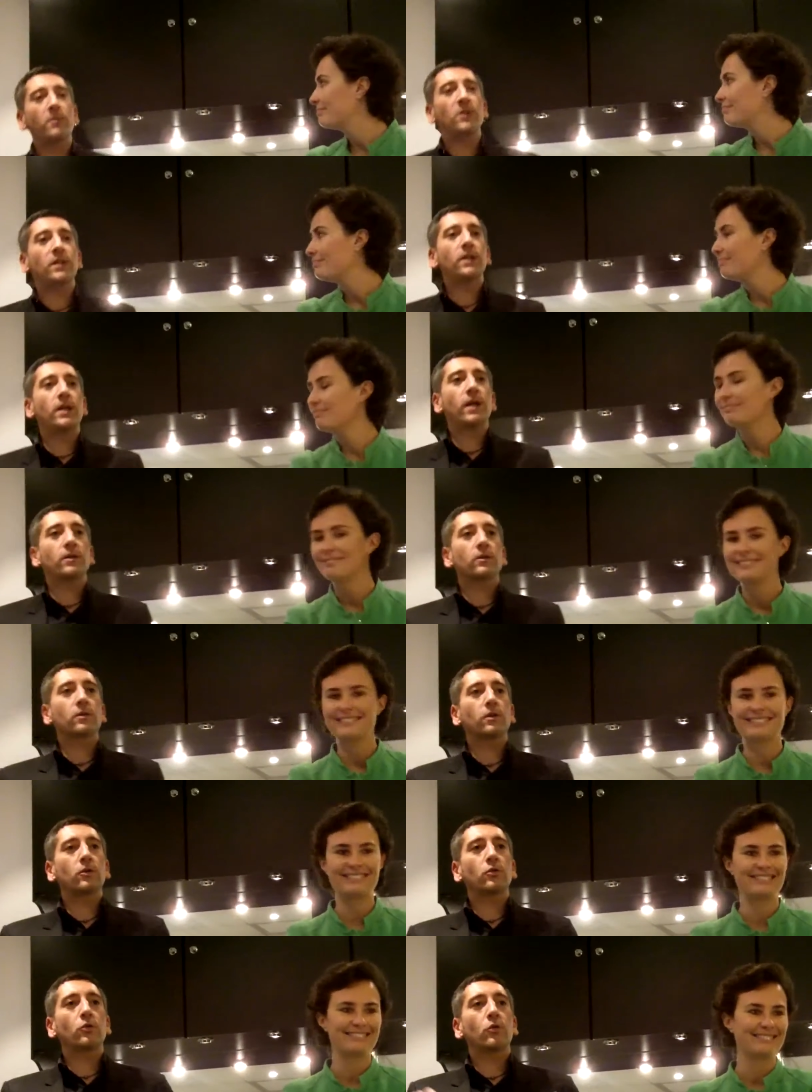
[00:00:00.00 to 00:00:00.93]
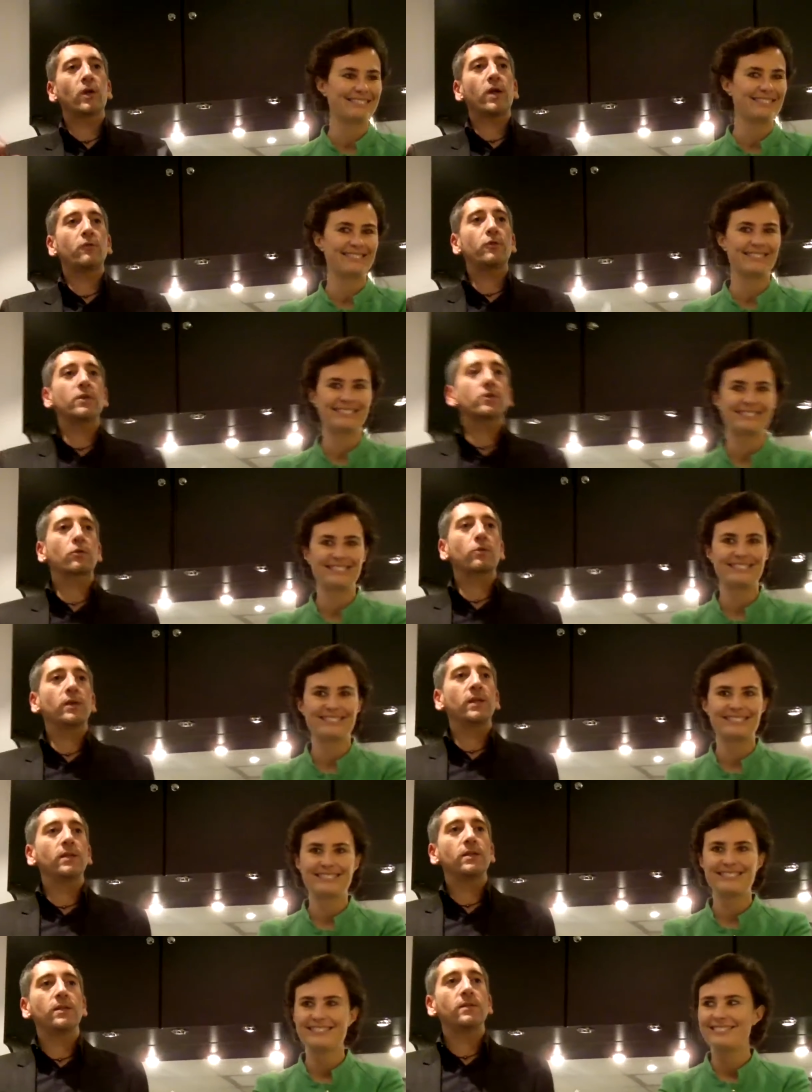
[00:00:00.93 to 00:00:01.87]
Speaker 1: family and uh, you know every
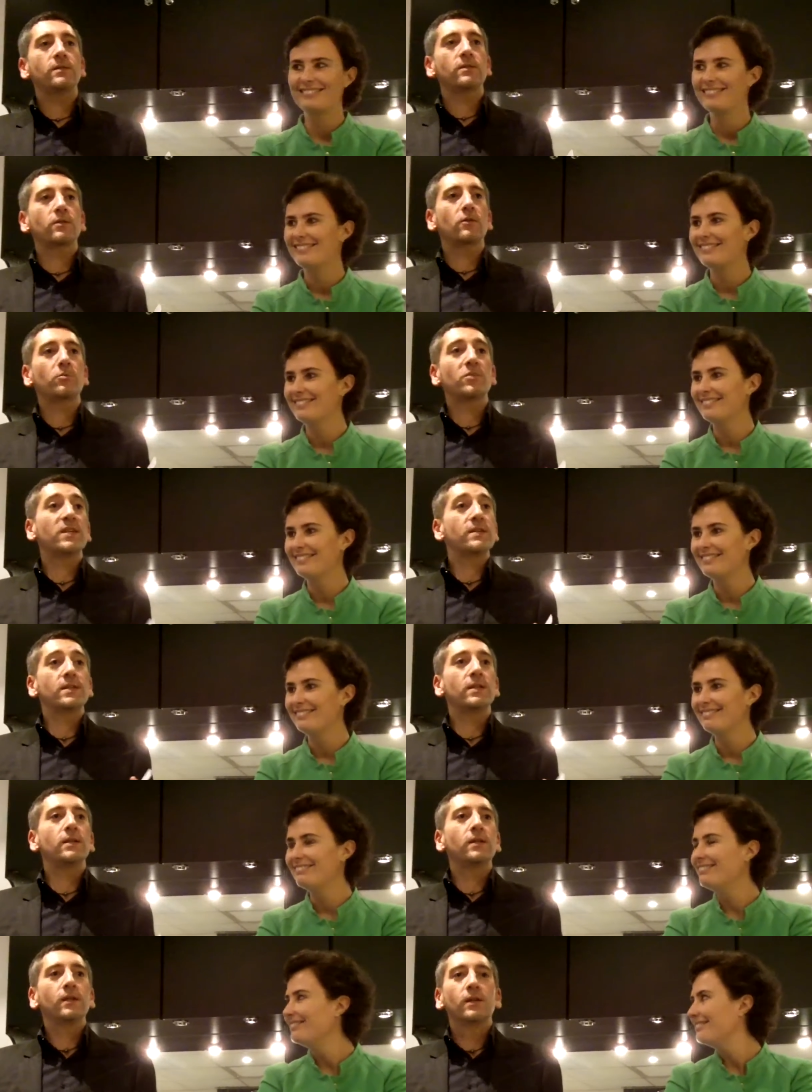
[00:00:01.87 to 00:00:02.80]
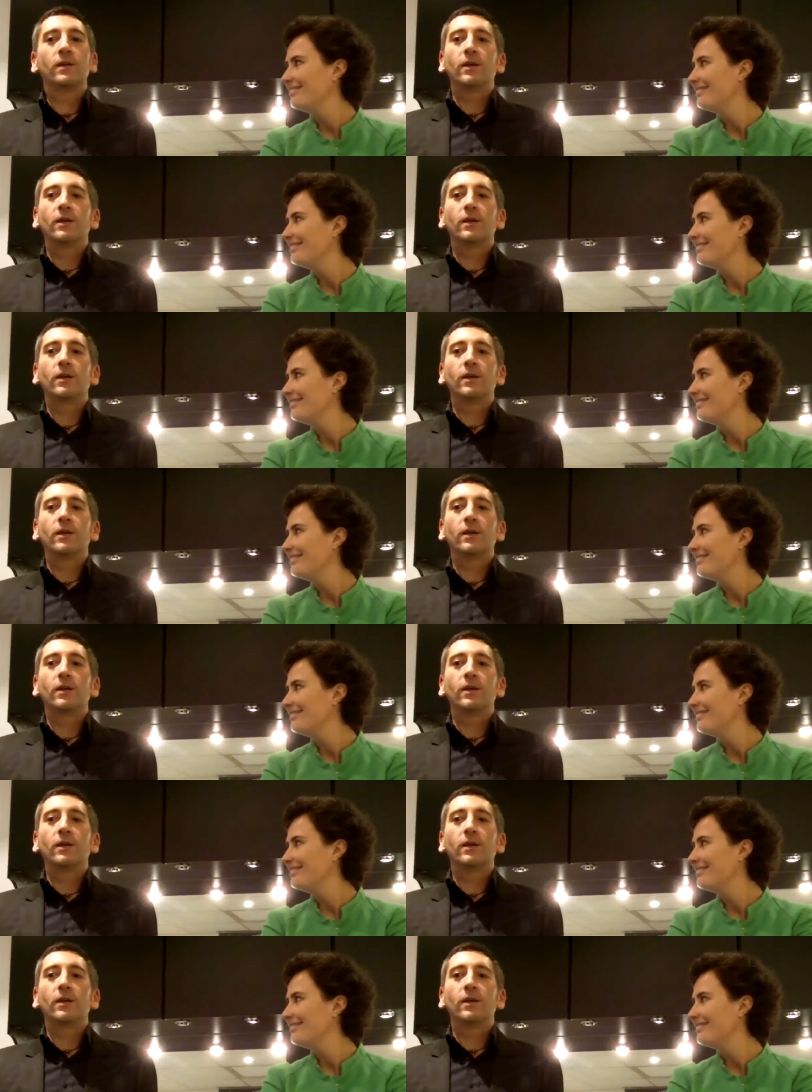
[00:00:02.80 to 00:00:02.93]
screen is uh, busy.